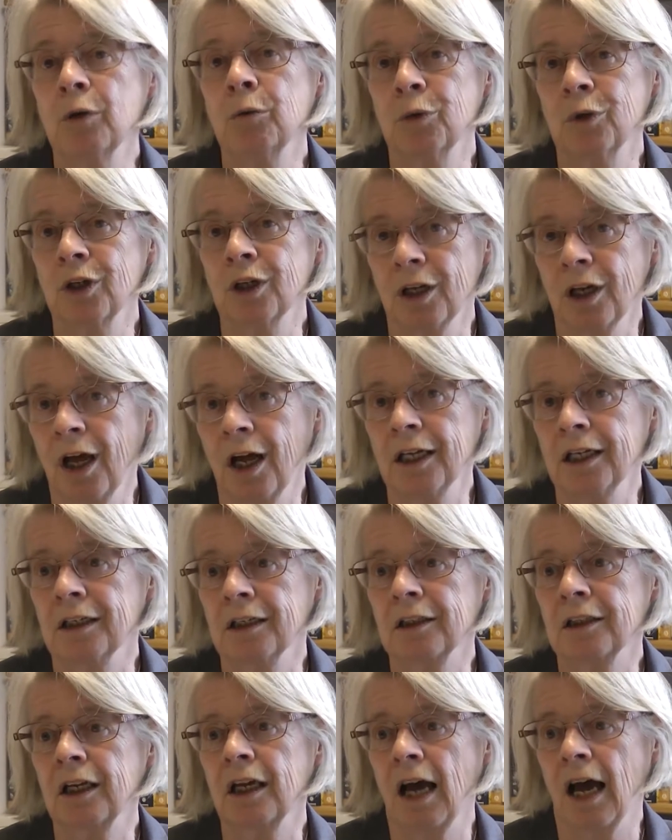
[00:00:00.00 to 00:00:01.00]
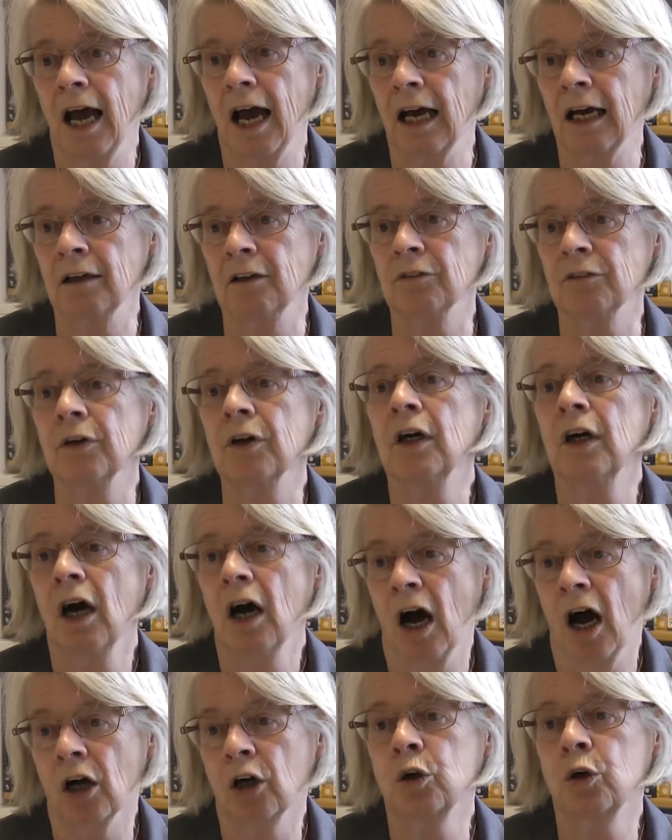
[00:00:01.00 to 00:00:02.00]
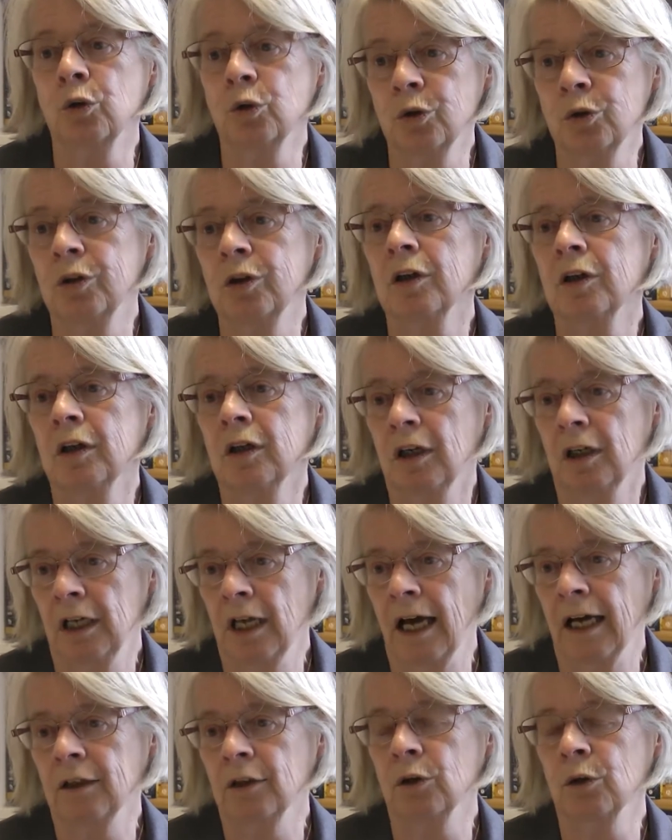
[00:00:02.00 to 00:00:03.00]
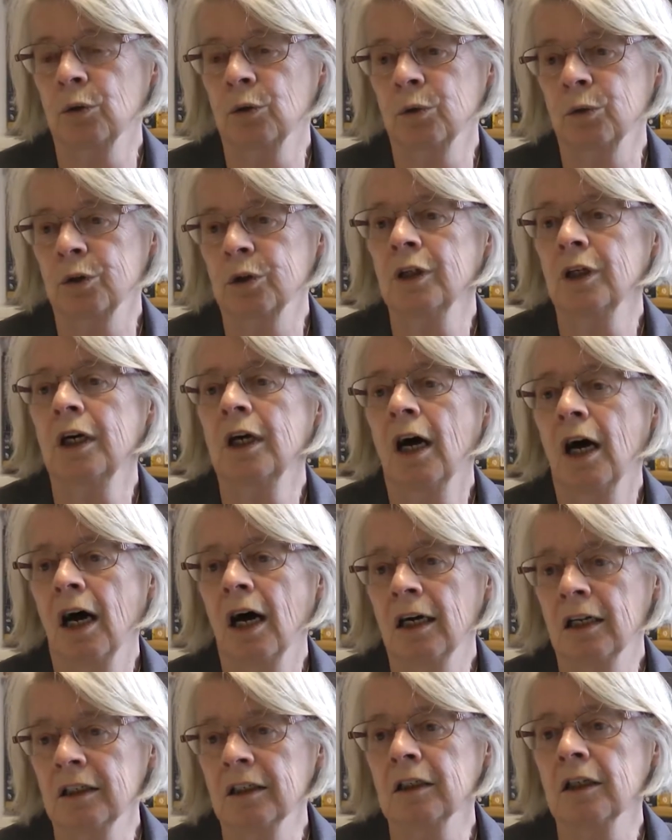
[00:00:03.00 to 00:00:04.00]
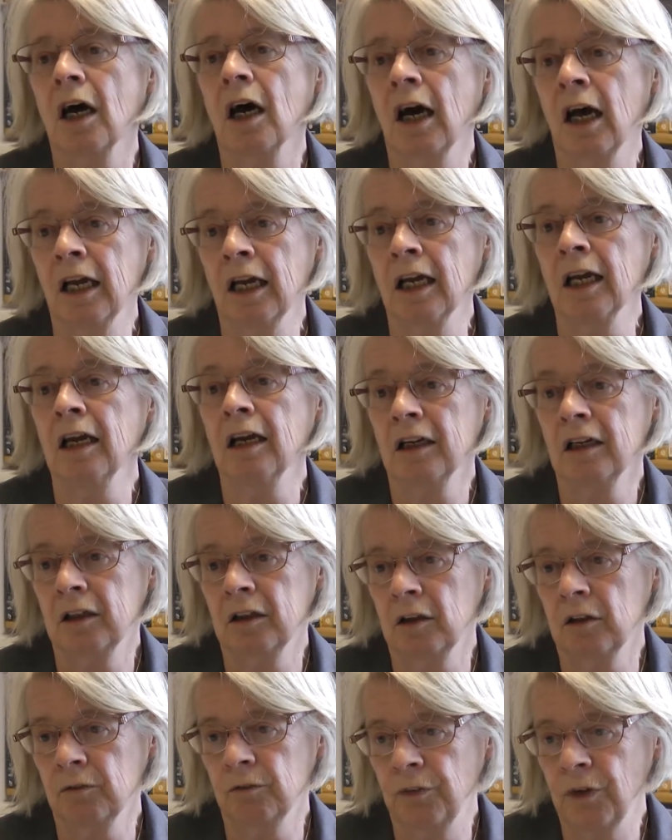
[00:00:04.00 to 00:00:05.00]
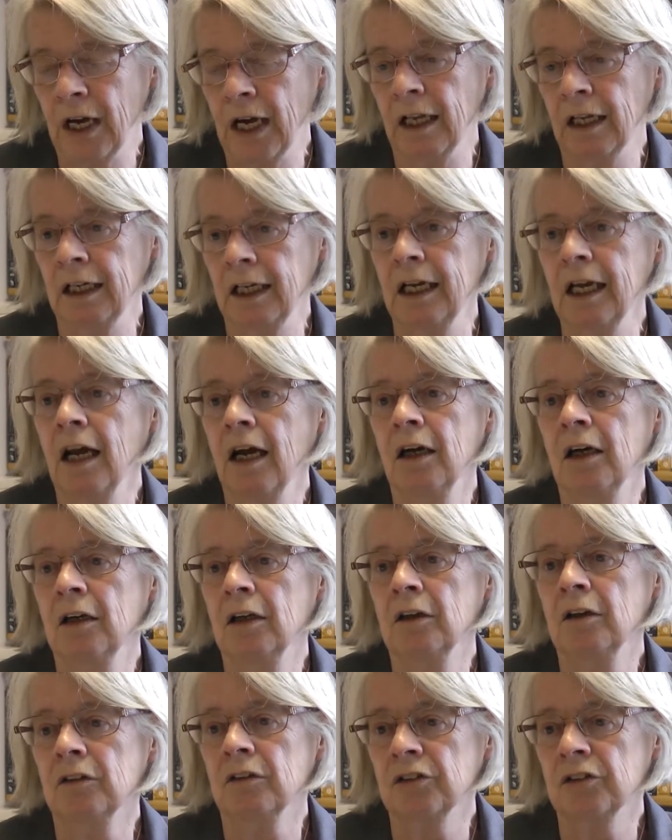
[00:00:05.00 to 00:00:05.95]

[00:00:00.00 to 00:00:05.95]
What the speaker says: They would like to have a good landlord and a fairly